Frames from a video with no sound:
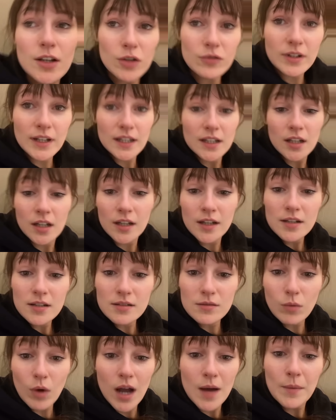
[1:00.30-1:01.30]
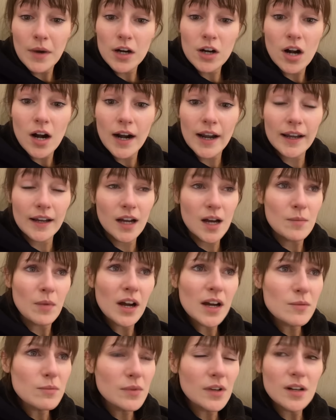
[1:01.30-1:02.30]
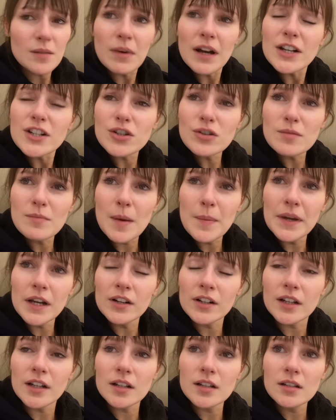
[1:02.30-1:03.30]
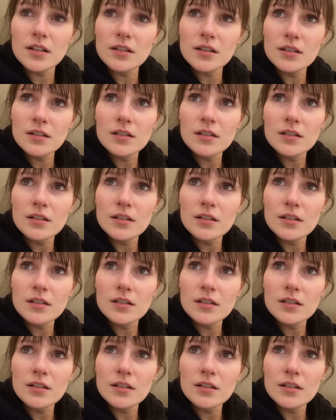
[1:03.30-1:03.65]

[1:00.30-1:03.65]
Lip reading: so ridiculous. Why am I crying? Am I due on my period?